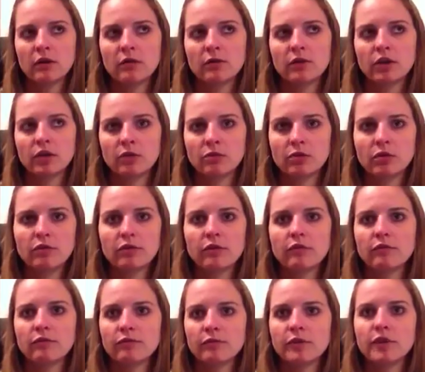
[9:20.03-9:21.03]
you know,
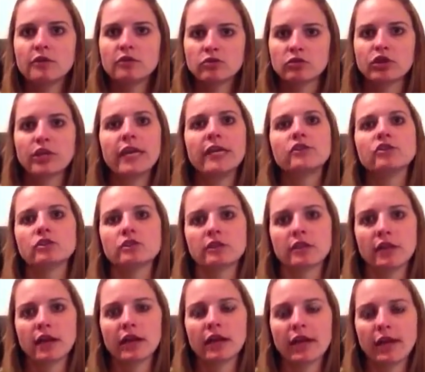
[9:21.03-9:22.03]
moving. These are changes
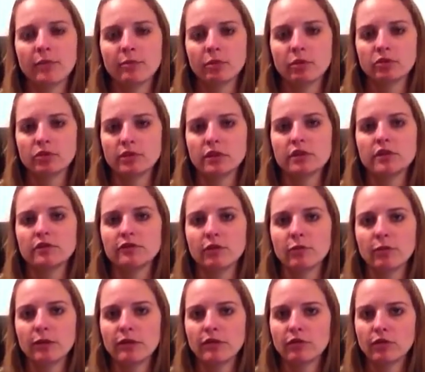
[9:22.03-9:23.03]
that can persist for
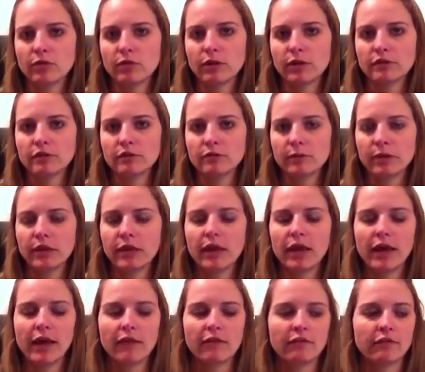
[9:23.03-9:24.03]
me for the rest of my
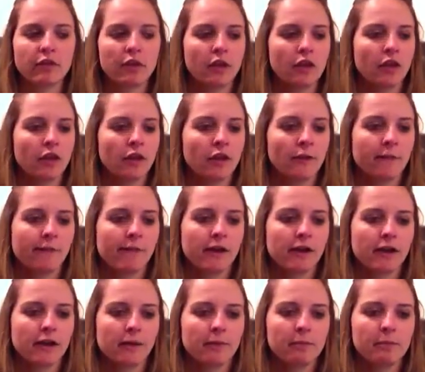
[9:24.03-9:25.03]
life.
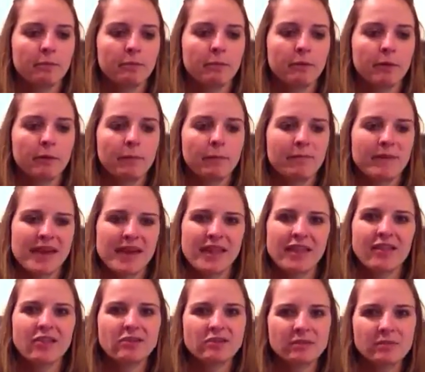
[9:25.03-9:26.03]
But man,
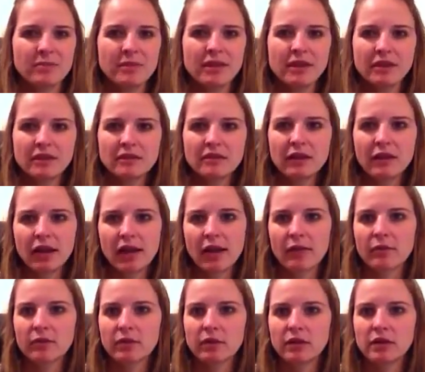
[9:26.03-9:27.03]
there's some things, like, I
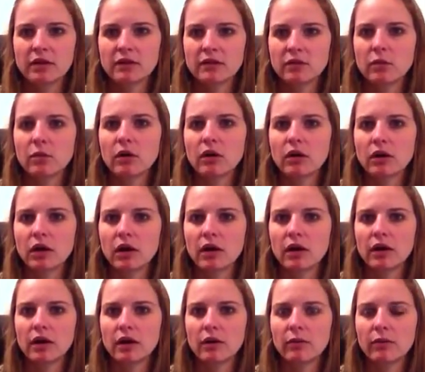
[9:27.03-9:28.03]
really need to work
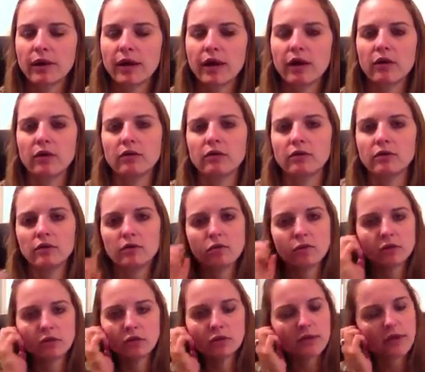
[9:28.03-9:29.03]
on around
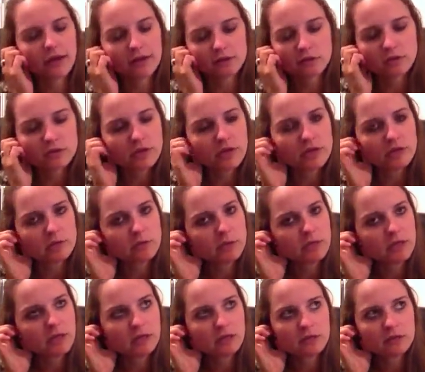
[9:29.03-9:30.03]
really the exercise
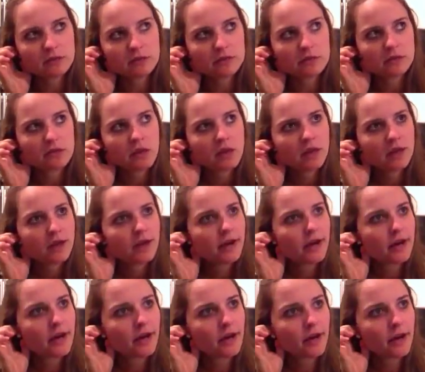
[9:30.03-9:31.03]
piece,
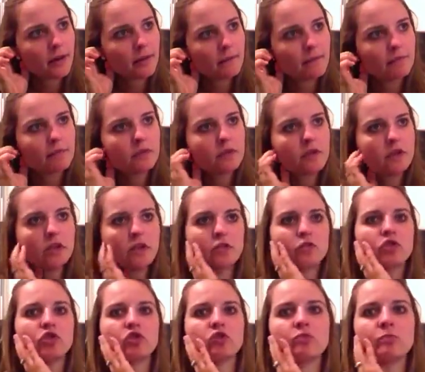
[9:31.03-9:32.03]
you know,
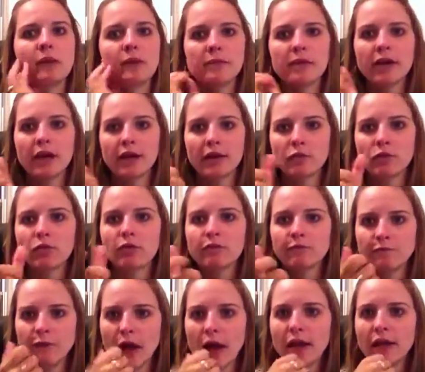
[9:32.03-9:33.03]
maybe kind of
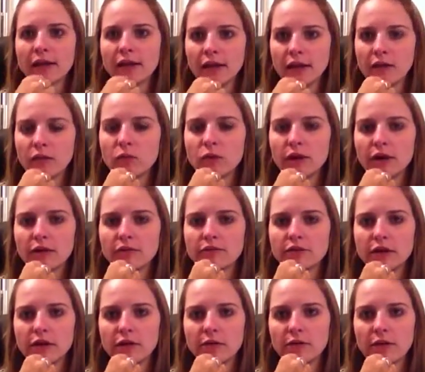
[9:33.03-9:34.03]
refining what I've
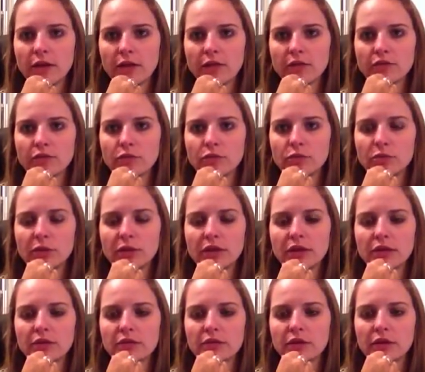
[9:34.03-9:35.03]
done around the food
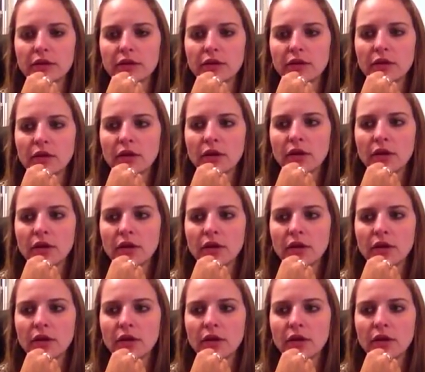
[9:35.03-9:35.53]
piece, and